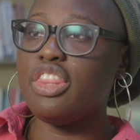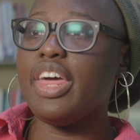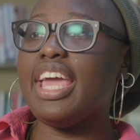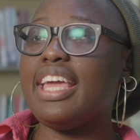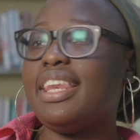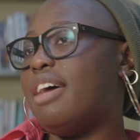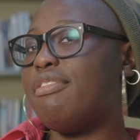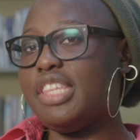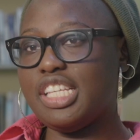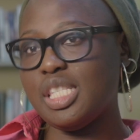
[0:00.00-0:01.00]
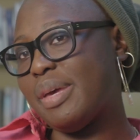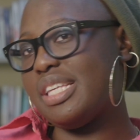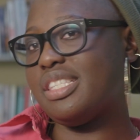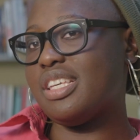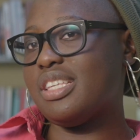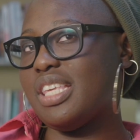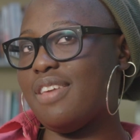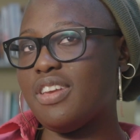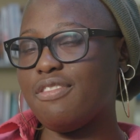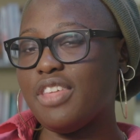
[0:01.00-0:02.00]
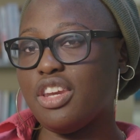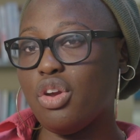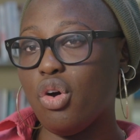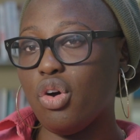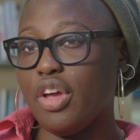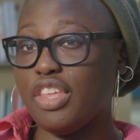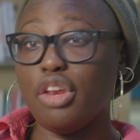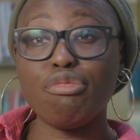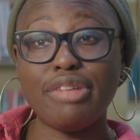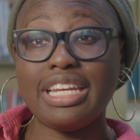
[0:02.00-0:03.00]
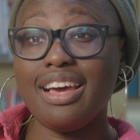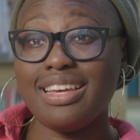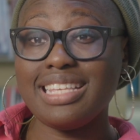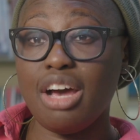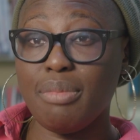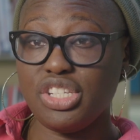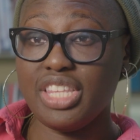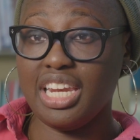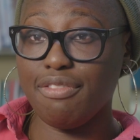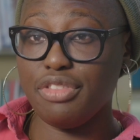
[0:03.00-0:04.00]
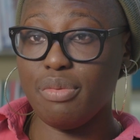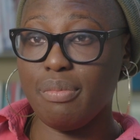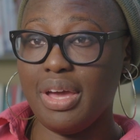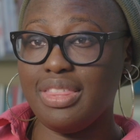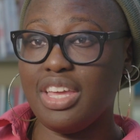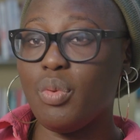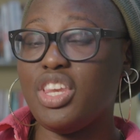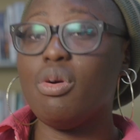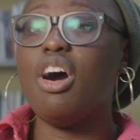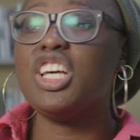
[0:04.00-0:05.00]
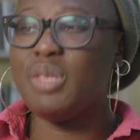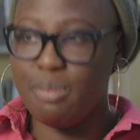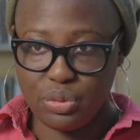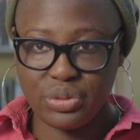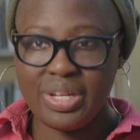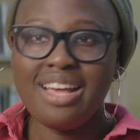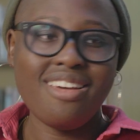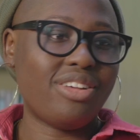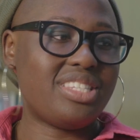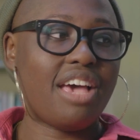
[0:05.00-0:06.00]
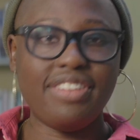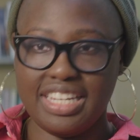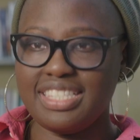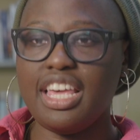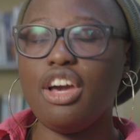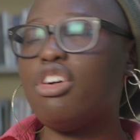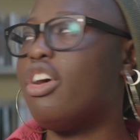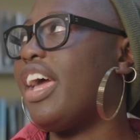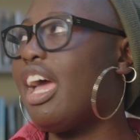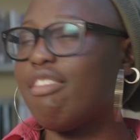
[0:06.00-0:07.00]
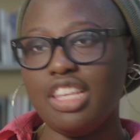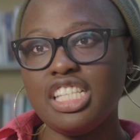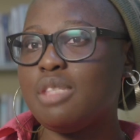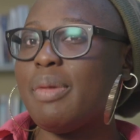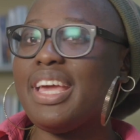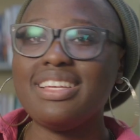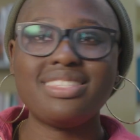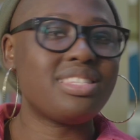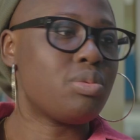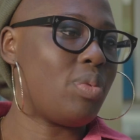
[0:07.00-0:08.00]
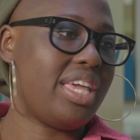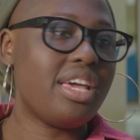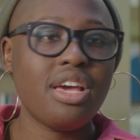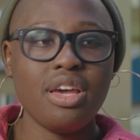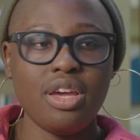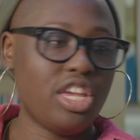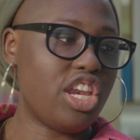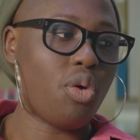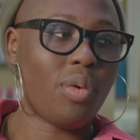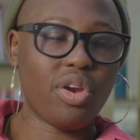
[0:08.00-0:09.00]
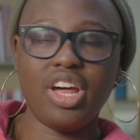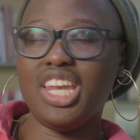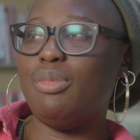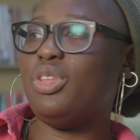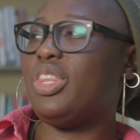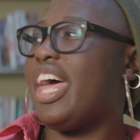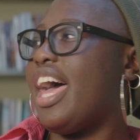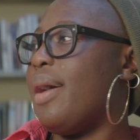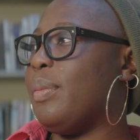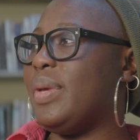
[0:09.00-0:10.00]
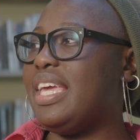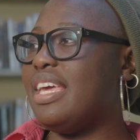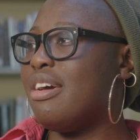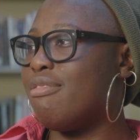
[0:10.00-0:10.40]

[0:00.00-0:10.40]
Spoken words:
they love these spaces, even if they don't realize how much they love them. I think when you ask people, they'll definitely say, oh god, I have this space, we, you know, went on honeymoon there, we